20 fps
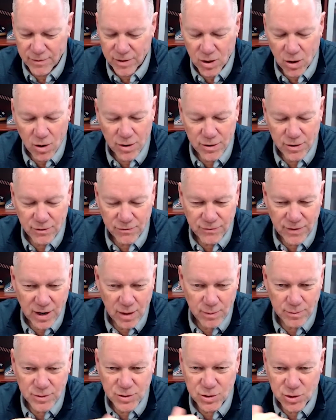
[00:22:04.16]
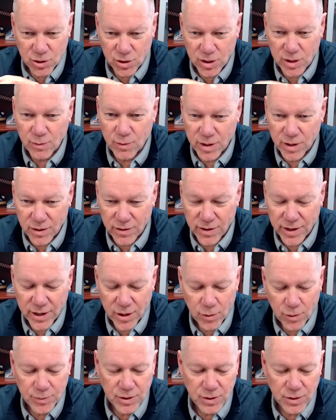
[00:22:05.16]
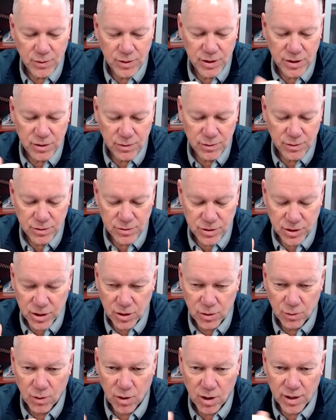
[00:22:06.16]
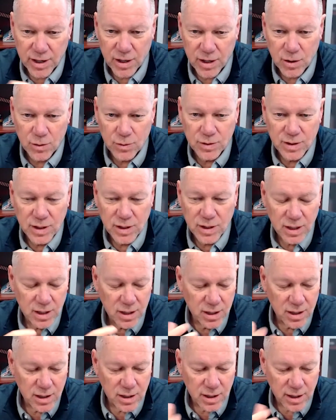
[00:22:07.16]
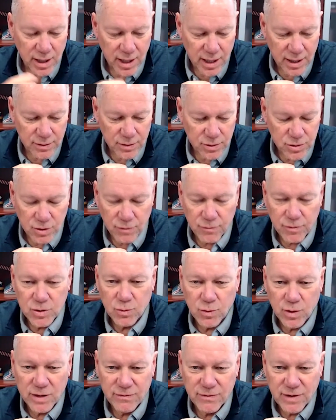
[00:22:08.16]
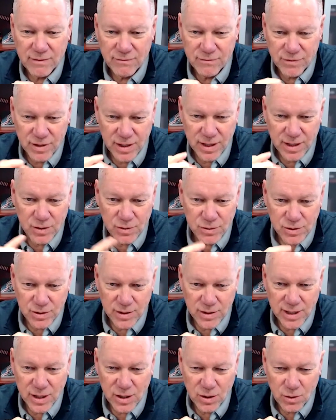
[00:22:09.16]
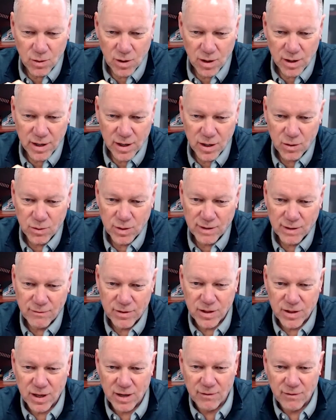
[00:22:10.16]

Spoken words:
you are in your firearms journey, we're here to help you." And there's a QR code. And there's over 25 videos on that QR code, everything